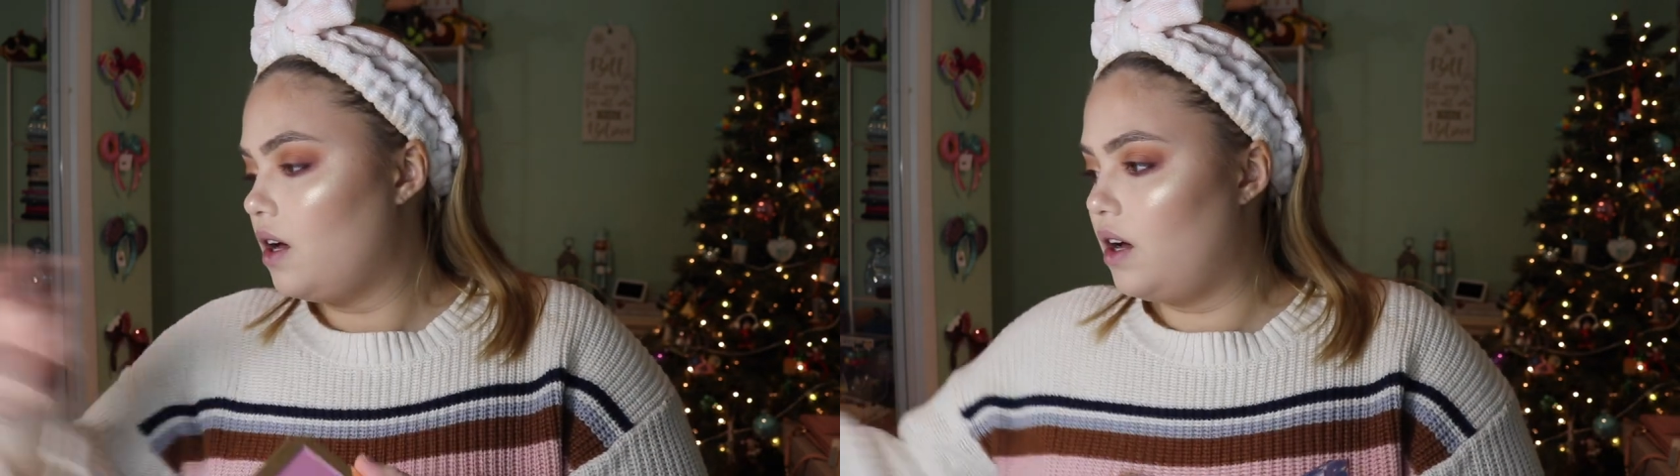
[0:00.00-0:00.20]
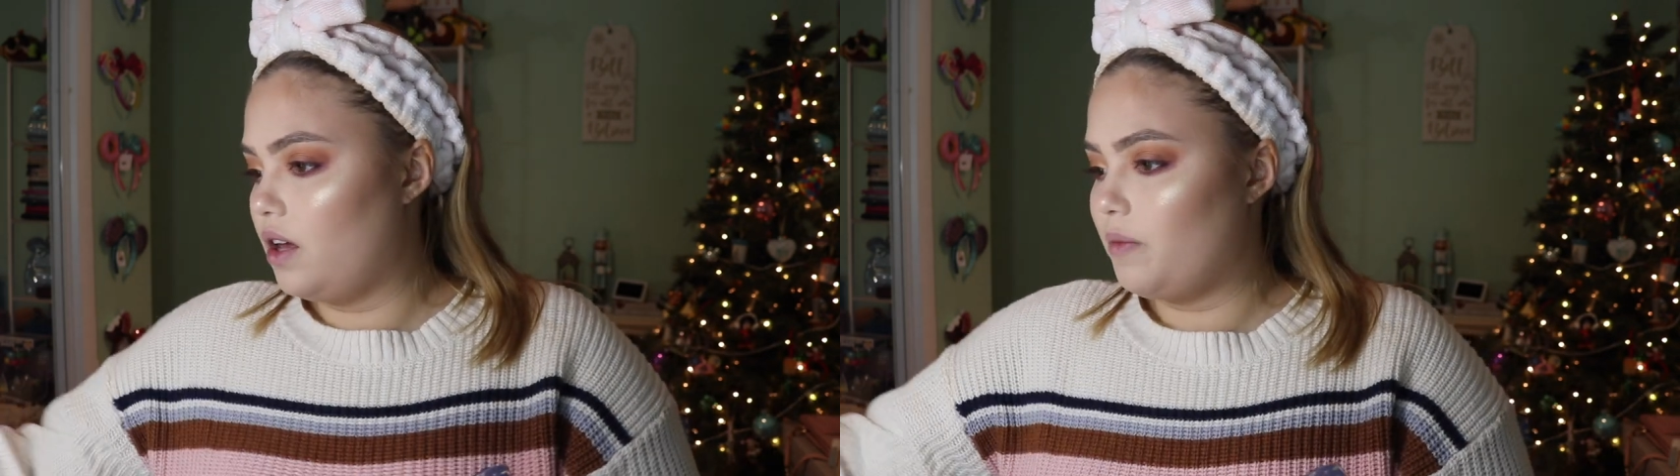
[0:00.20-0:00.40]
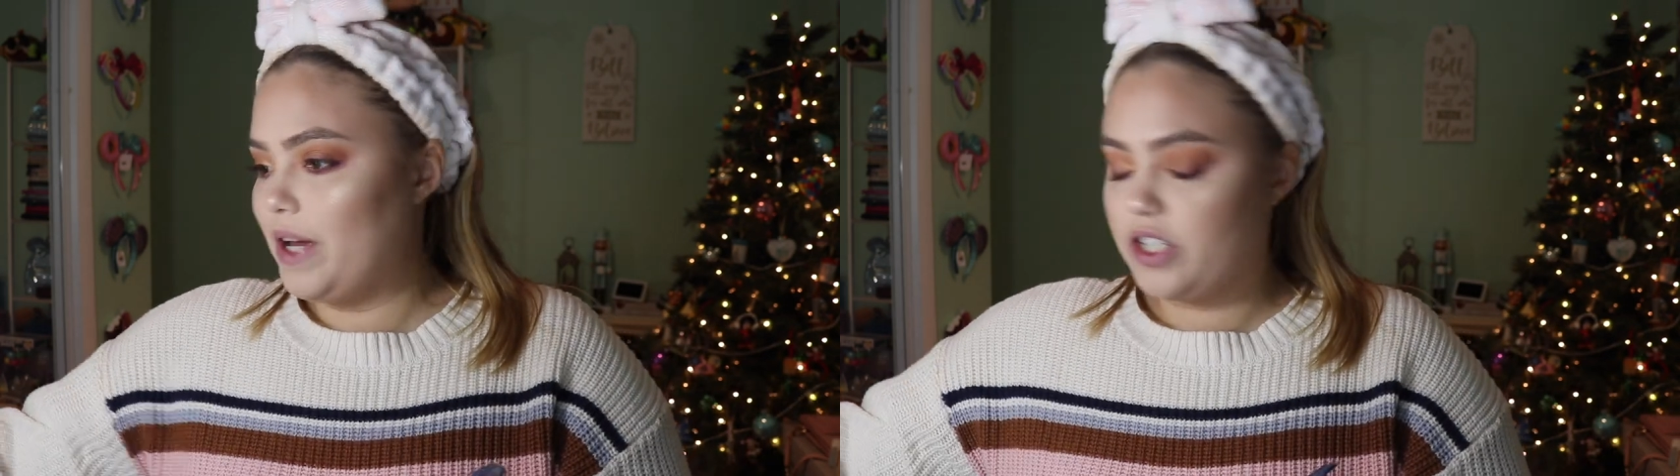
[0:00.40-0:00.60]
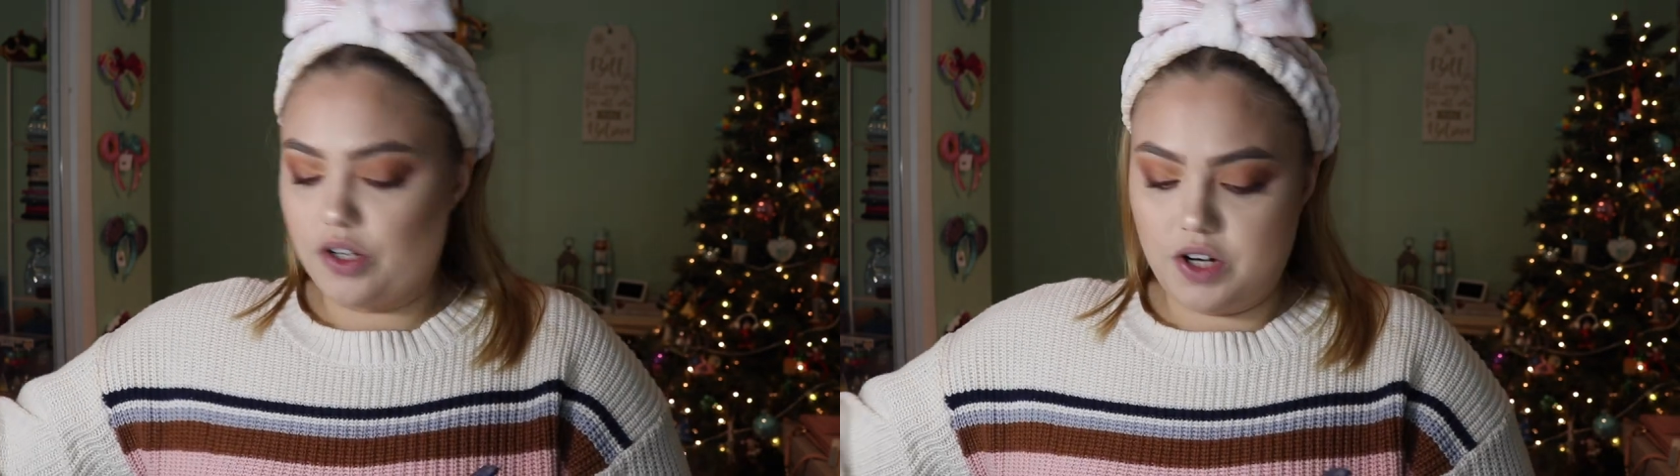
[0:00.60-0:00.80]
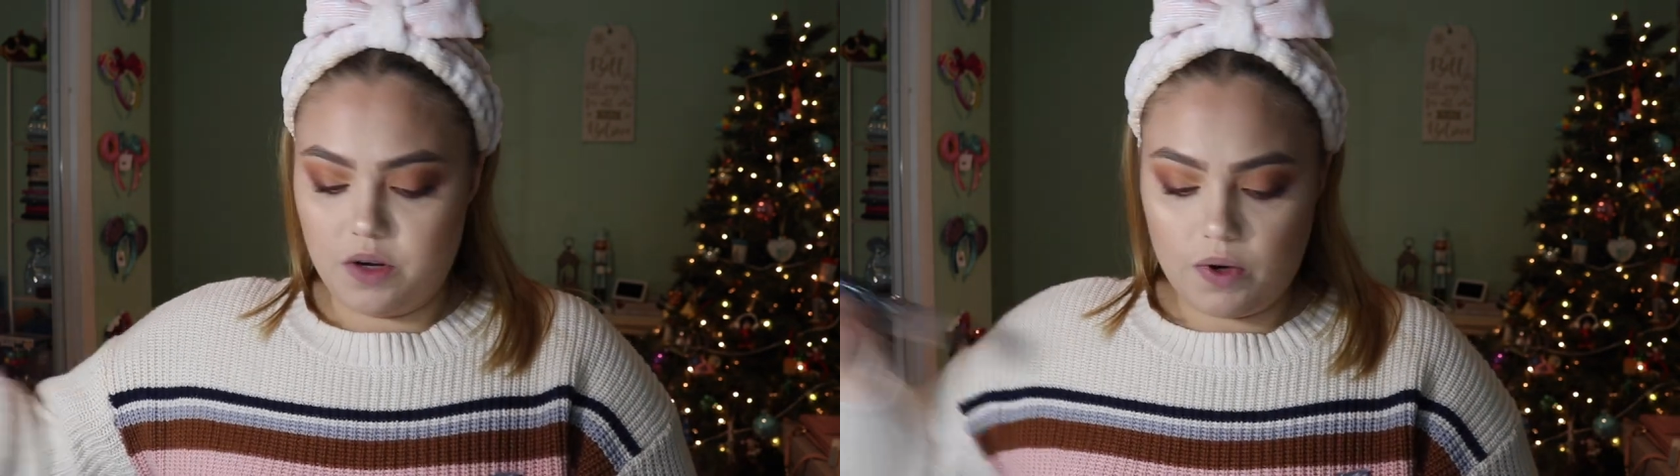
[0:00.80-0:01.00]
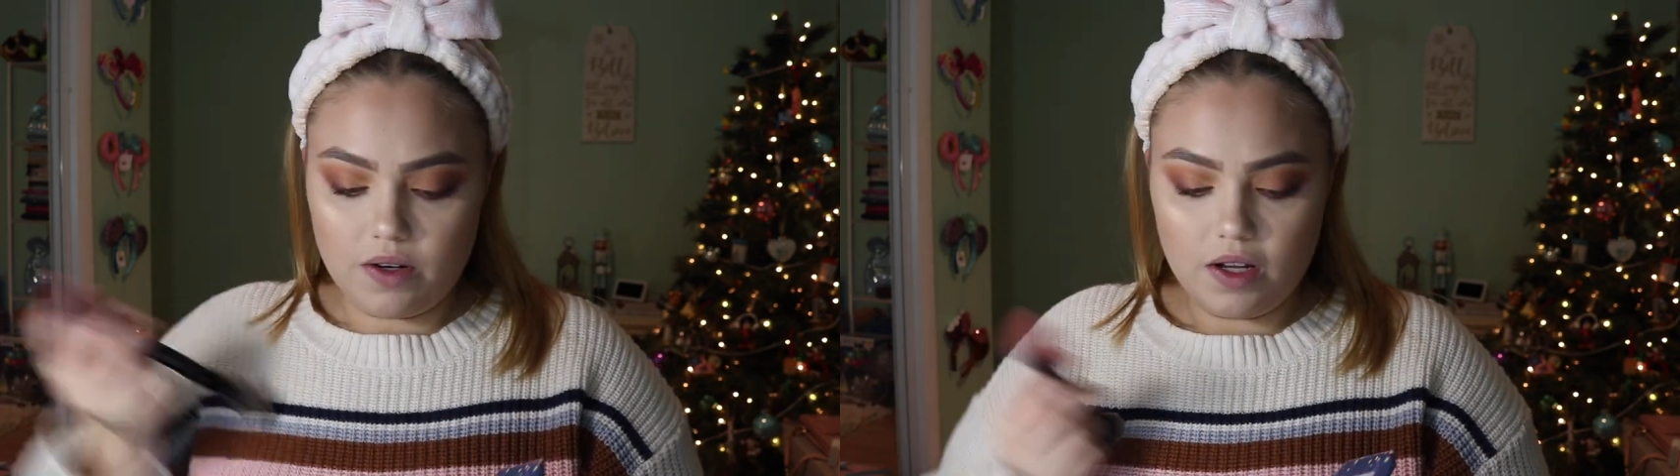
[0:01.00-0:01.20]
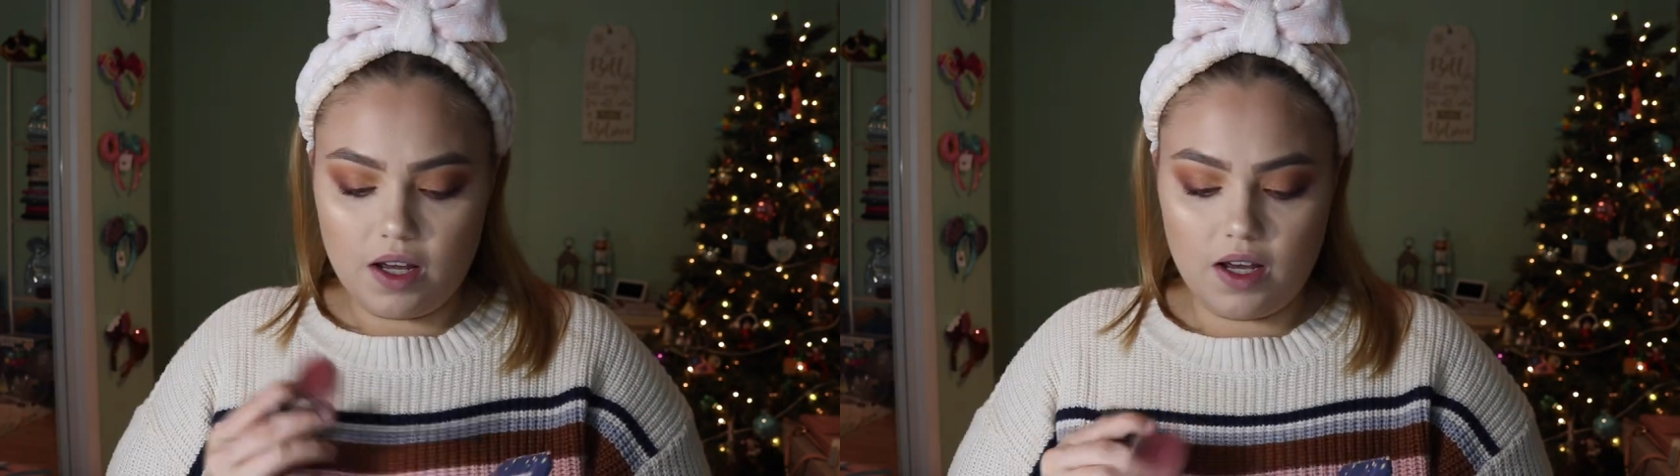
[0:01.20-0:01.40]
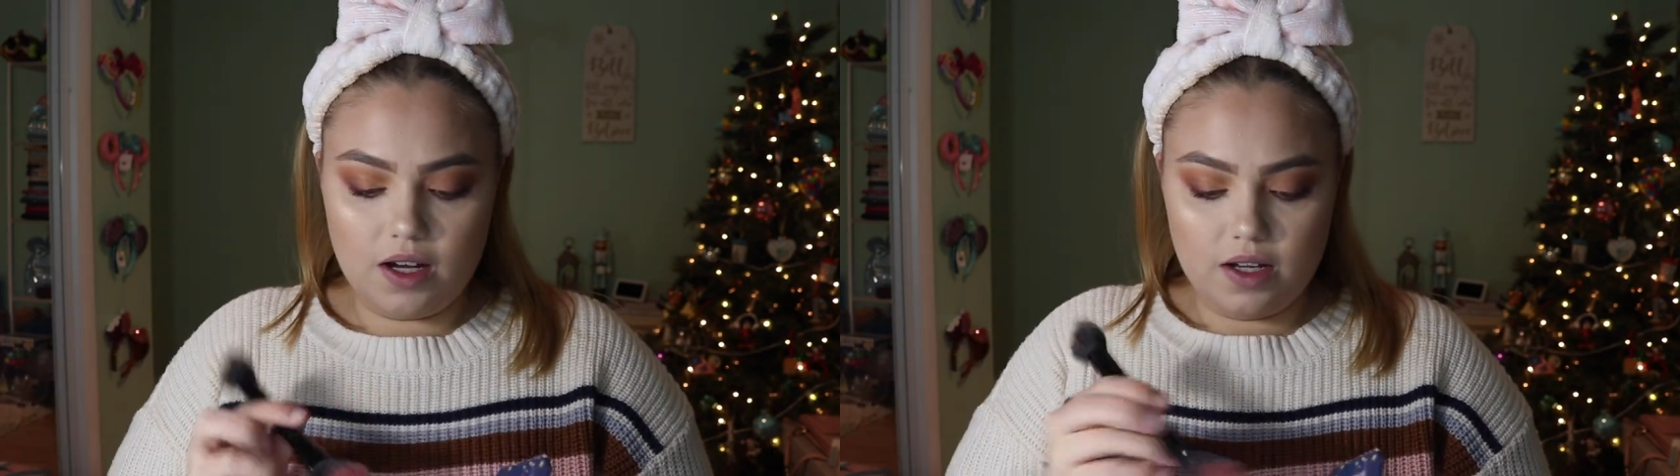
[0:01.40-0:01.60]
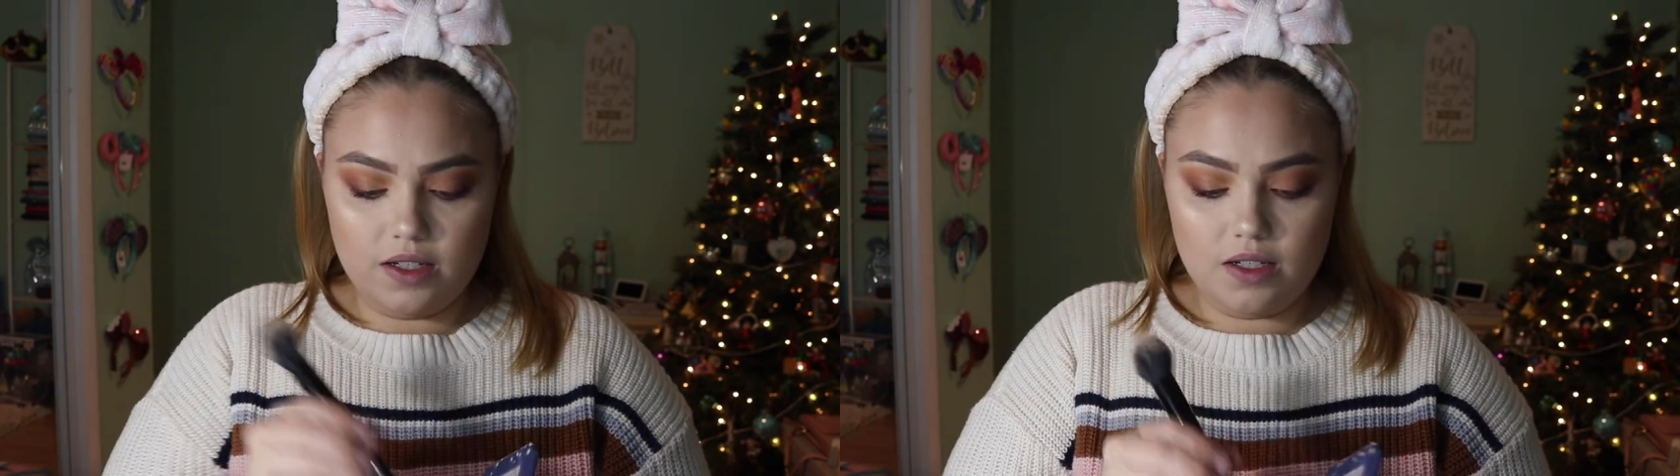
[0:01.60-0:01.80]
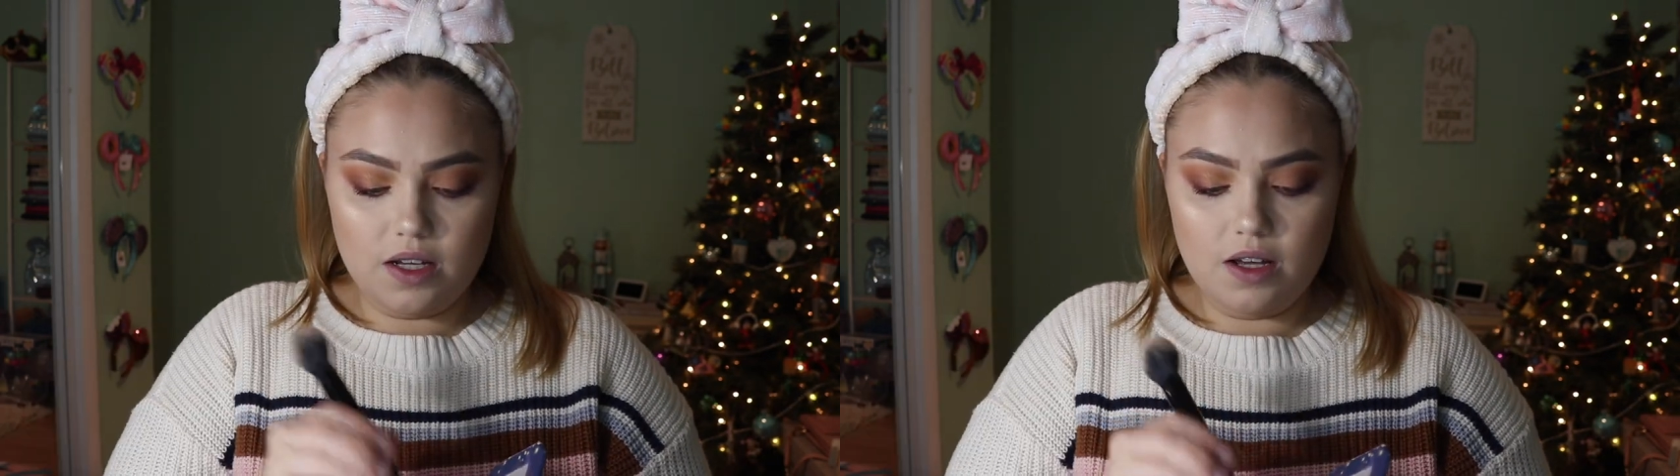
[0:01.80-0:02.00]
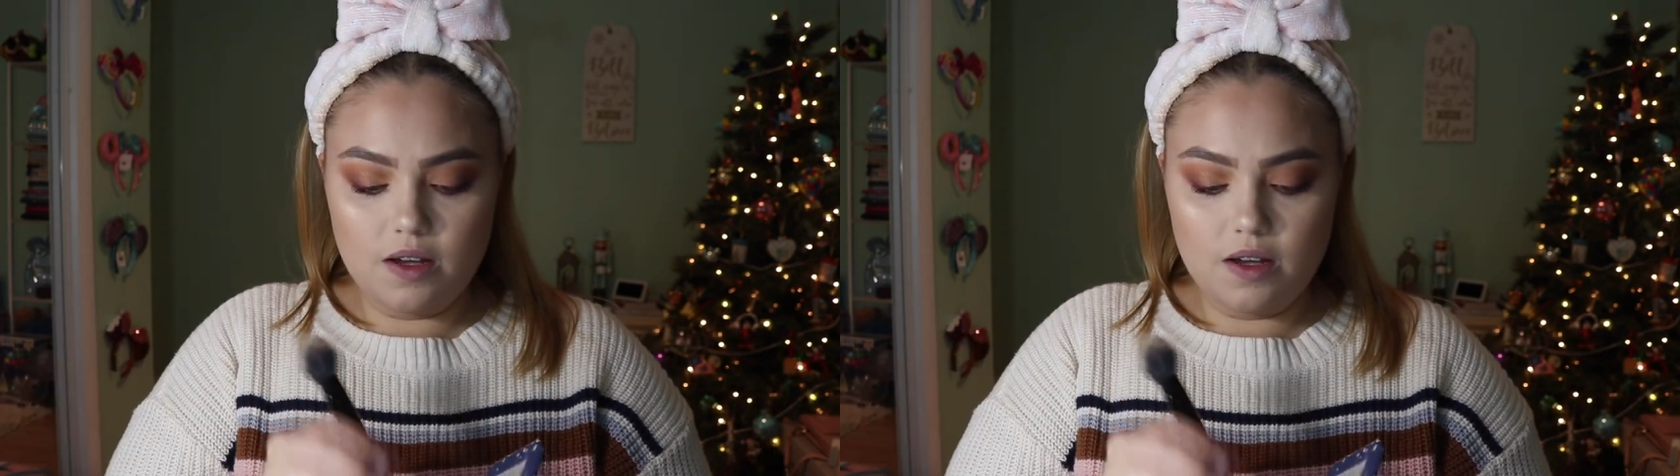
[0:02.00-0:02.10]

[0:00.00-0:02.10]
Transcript: uh, the Masquerade one, and